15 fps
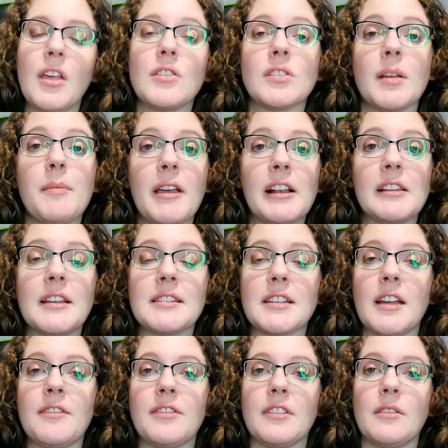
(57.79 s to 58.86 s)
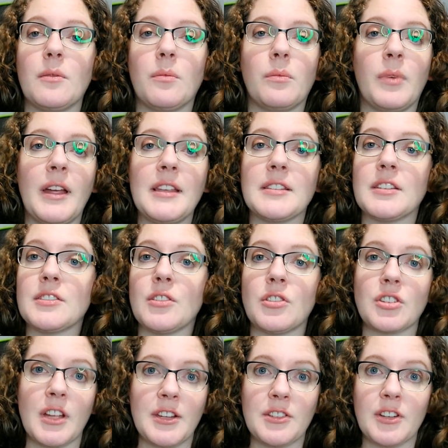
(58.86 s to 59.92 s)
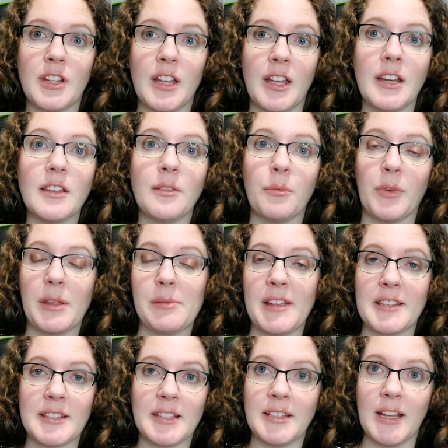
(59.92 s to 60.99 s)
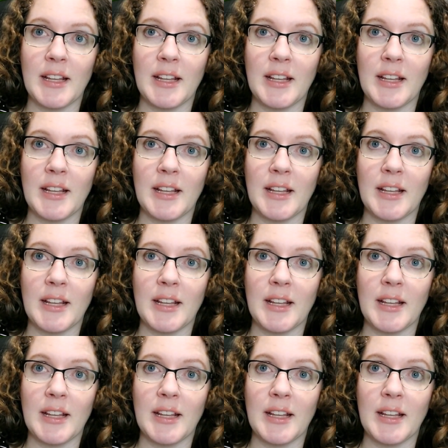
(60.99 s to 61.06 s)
So I made a list of ways to socialize your kid with places to